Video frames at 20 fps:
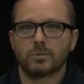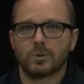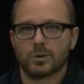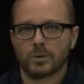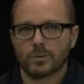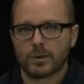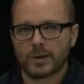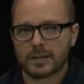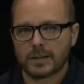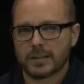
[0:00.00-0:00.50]
What
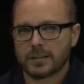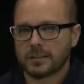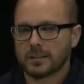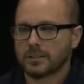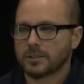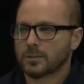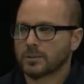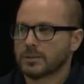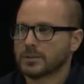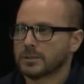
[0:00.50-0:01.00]
do I need to
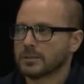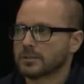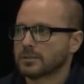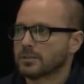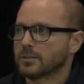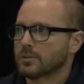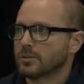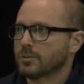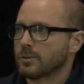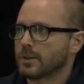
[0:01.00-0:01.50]
do in this
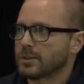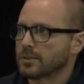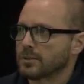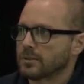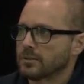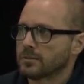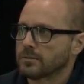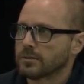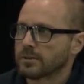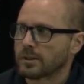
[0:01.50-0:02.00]
situation?